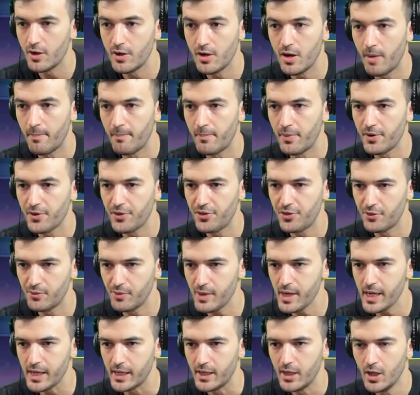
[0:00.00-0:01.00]
number
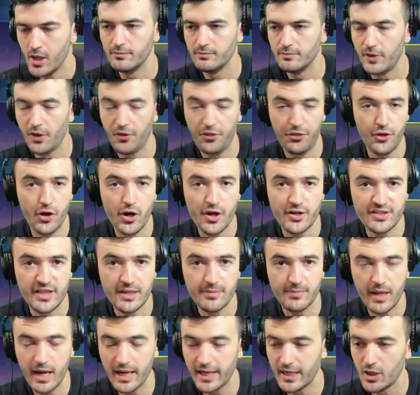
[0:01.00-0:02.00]
3. The third
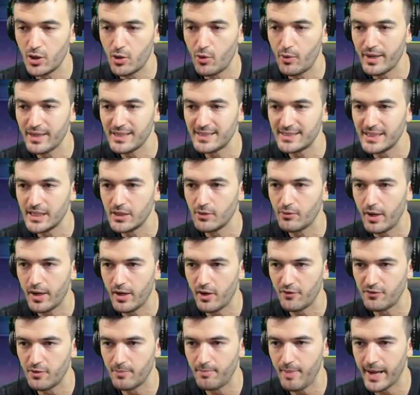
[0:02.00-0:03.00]
team that I can already see right
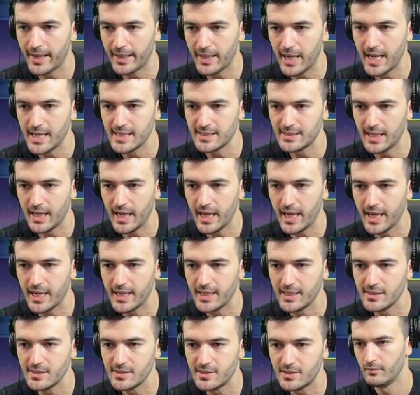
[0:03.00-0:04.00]
off the bat, guys,
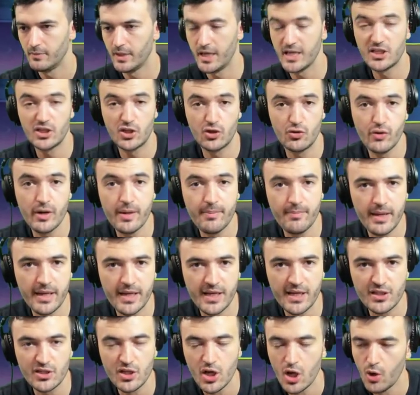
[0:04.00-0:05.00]
is Kree
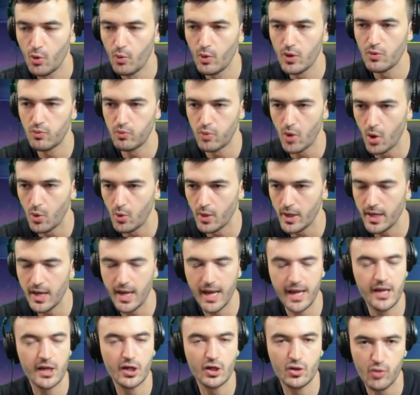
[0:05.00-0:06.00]
Minions with Ronin,
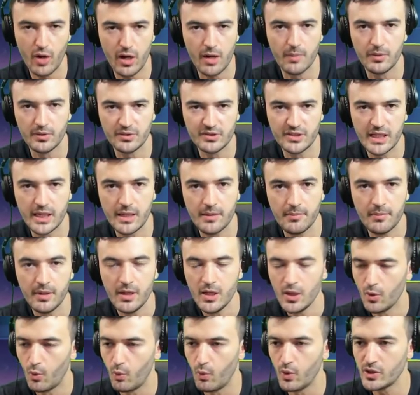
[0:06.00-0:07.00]
an incredible team,
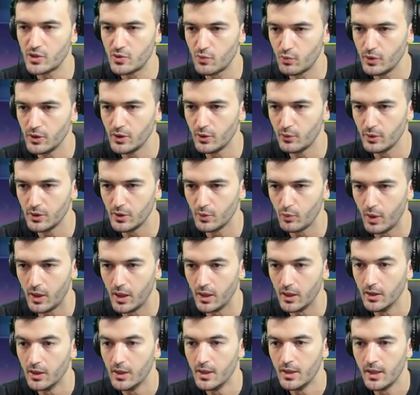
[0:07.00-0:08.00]
works really
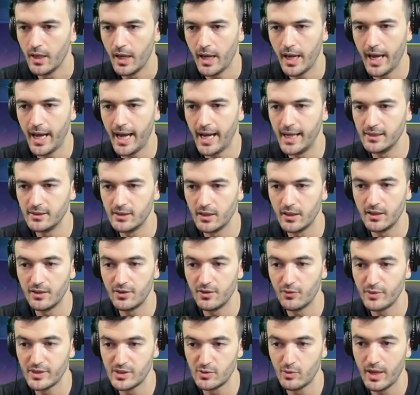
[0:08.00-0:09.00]
well. And
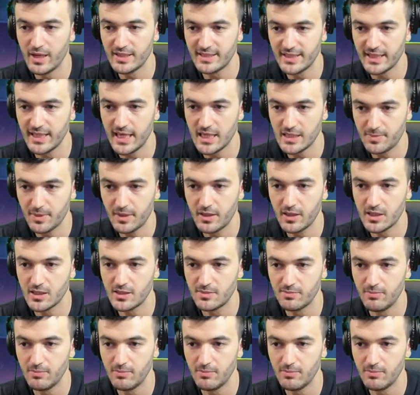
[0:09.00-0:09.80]
the reason why I say that is because